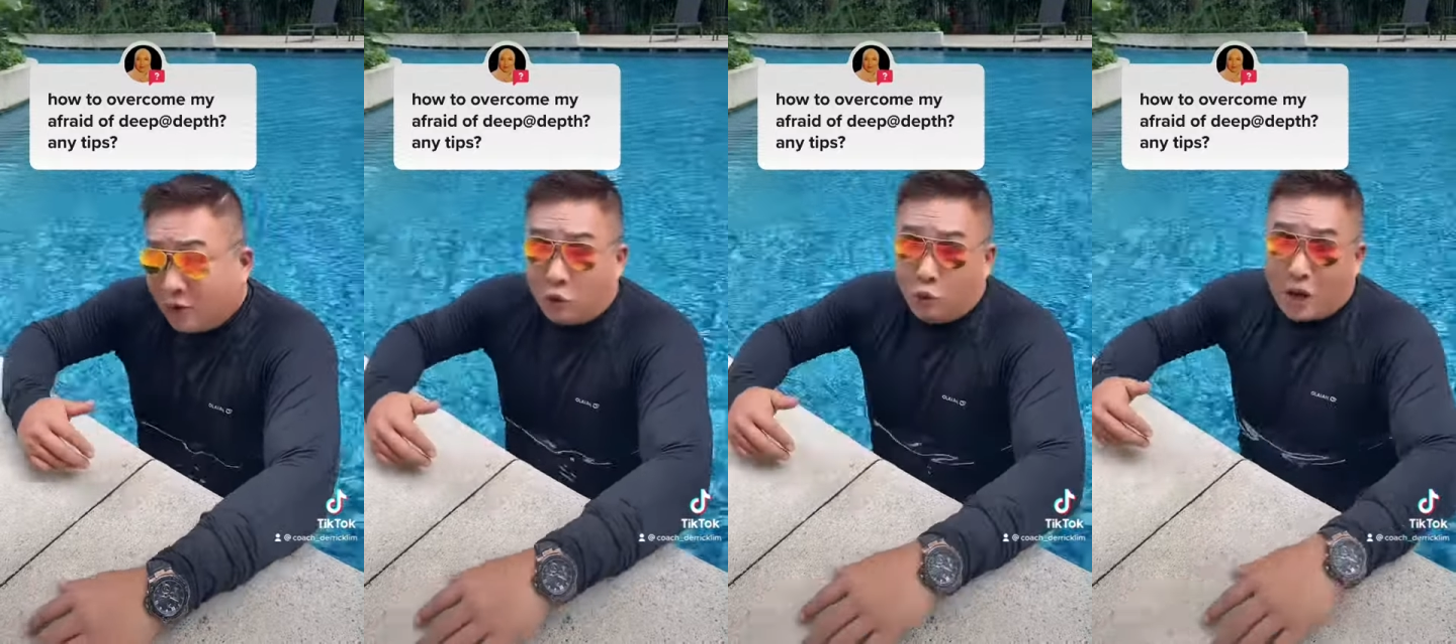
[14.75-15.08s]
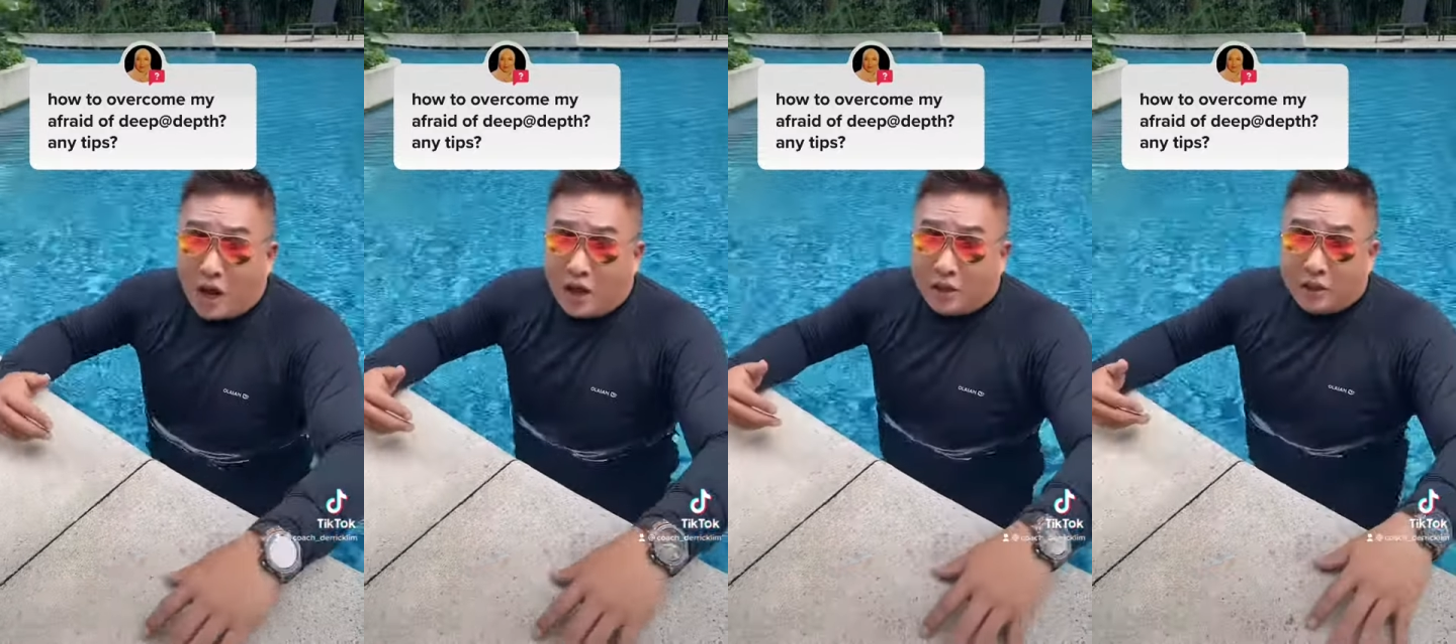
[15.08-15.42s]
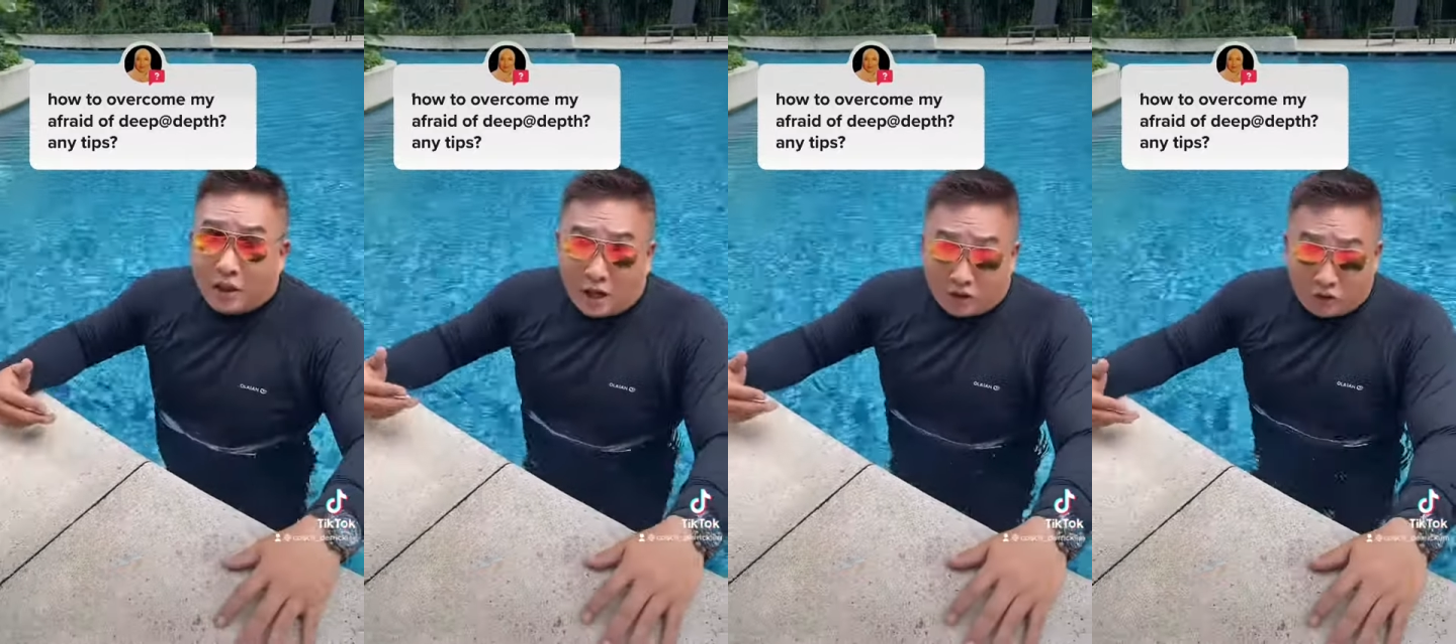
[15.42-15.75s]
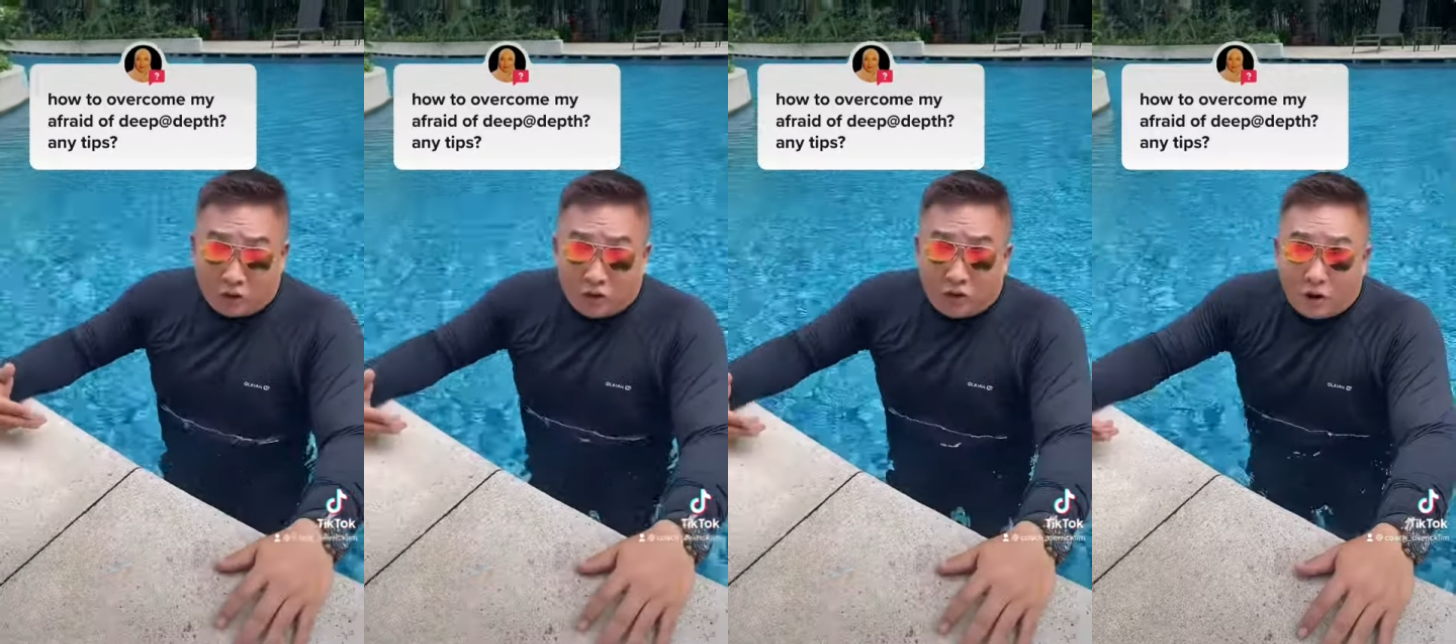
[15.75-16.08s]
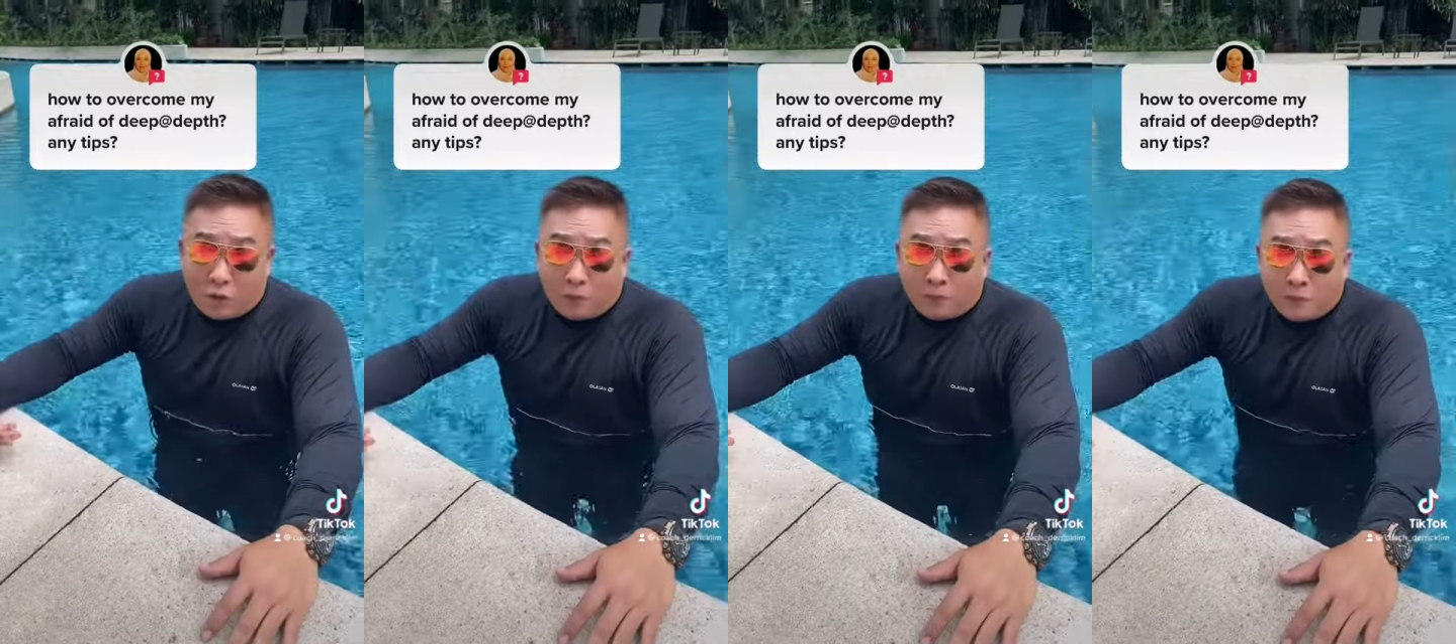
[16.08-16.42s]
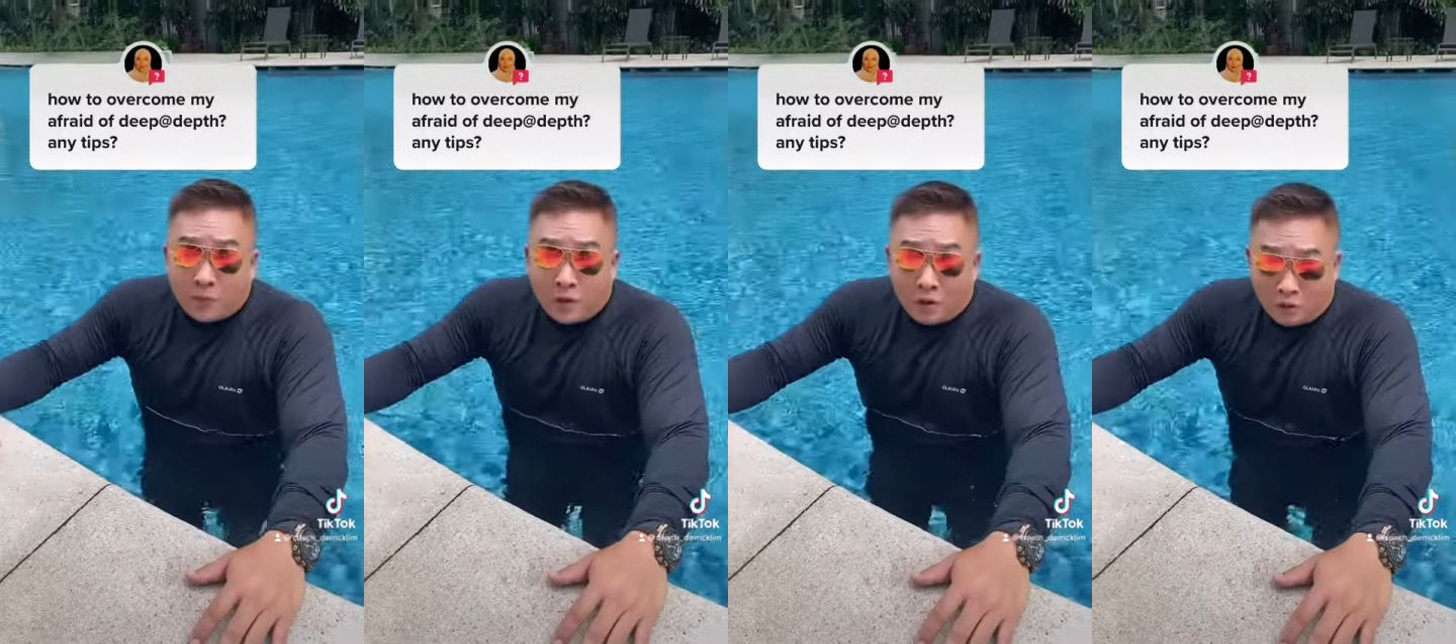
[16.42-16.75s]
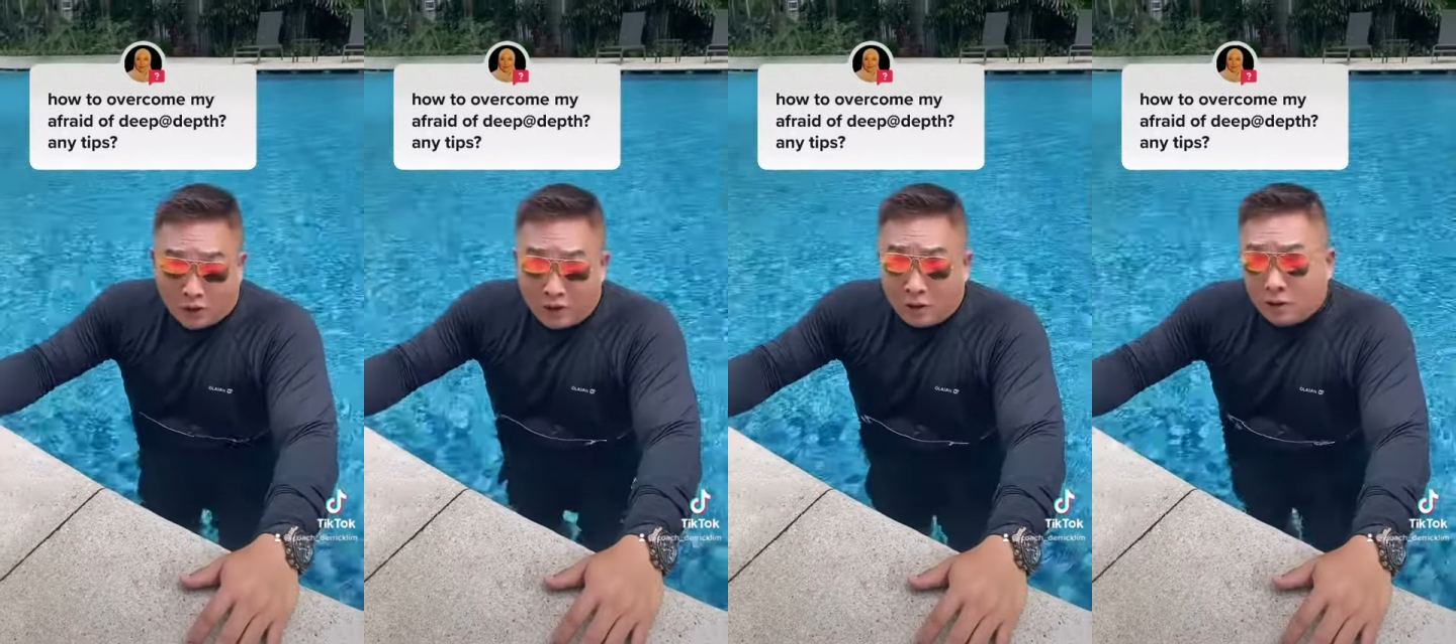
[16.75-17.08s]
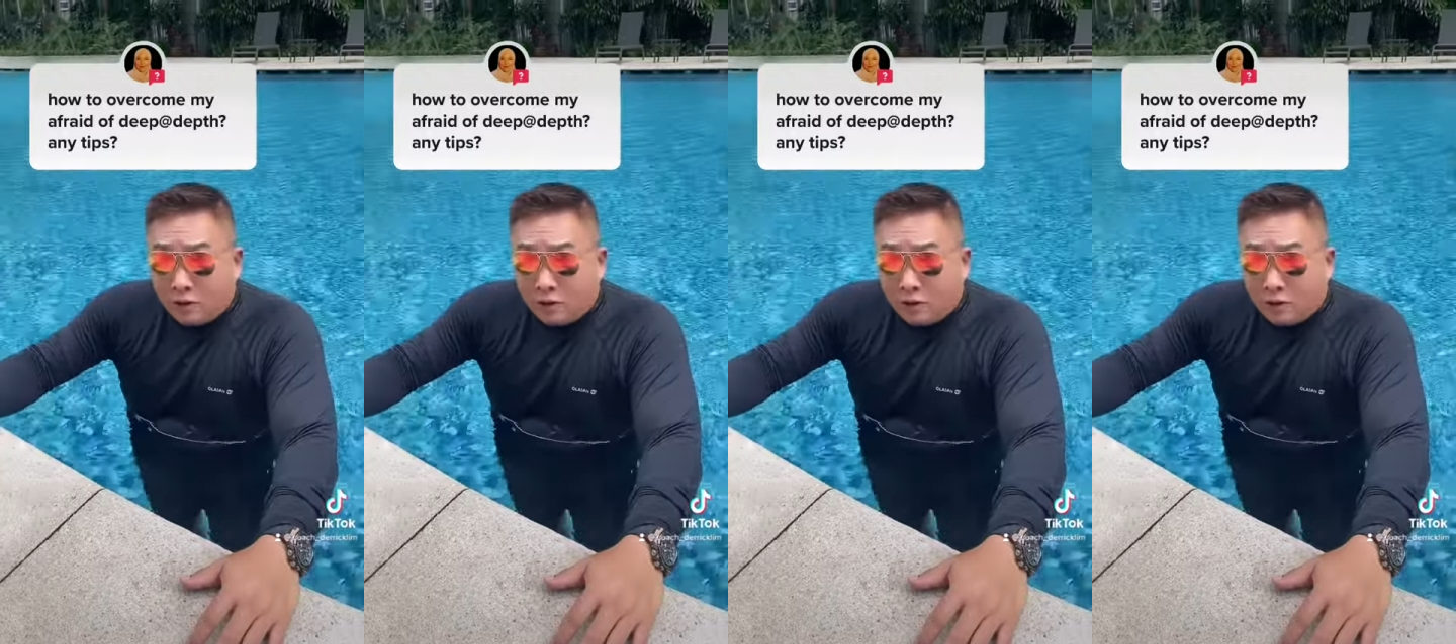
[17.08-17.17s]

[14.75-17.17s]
you can't touch the ground, right?